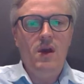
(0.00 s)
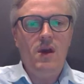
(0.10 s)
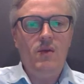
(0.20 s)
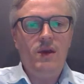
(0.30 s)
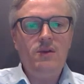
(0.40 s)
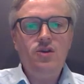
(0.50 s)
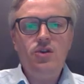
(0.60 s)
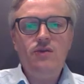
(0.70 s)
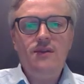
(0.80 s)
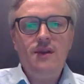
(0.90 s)
We can
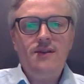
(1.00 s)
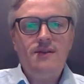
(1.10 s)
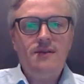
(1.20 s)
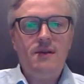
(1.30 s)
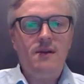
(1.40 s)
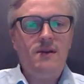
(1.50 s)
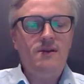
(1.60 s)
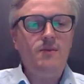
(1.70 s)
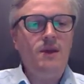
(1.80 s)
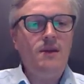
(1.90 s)
choose this
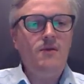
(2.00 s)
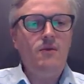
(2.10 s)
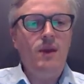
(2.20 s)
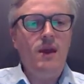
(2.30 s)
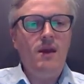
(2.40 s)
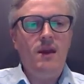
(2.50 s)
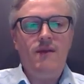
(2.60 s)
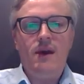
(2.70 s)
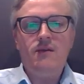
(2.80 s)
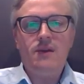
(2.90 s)
meeting room here, and
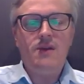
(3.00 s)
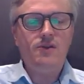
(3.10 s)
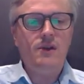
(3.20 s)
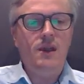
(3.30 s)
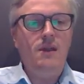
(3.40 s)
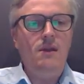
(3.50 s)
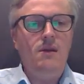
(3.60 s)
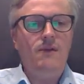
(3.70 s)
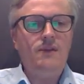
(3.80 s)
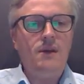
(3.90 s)
if I was actually in the
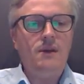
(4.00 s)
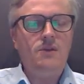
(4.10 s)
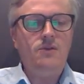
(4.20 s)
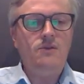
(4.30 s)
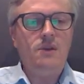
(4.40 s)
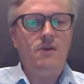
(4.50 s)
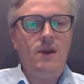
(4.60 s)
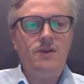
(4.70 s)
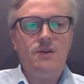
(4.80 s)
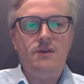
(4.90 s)
office, I could choose
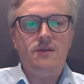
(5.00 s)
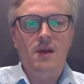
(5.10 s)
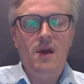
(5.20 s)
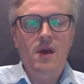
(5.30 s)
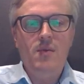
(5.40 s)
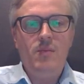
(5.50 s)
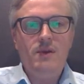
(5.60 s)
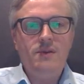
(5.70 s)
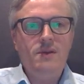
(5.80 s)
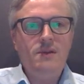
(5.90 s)
directions.
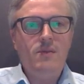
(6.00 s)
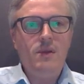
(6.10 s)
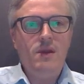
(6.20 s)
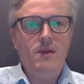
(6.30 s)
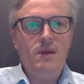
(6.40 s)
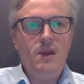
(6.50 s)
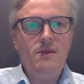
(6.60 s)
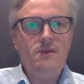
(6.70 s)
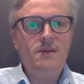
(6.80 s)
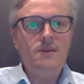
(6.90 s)
But since I'm in
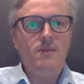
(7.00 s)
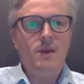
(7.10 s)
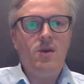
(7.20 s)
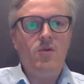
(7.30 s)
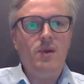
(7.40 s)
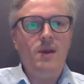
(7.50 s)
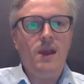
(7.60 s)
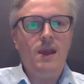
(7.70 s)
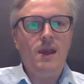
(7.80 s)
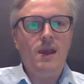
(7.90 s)

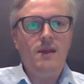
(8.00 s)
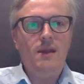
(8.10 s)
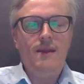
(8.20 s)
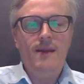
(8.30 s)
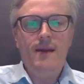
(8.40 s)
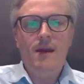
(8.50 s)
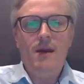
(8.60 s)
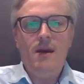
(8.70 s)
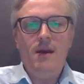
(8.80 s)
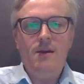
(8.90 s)
Copenhagen,
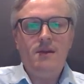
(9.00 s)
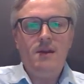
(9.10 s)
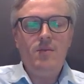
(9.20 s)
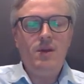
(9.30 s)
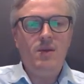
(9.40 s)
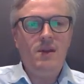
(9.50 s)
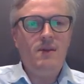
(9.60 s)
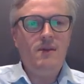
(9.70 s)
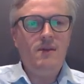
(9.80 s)
it's going to be a bit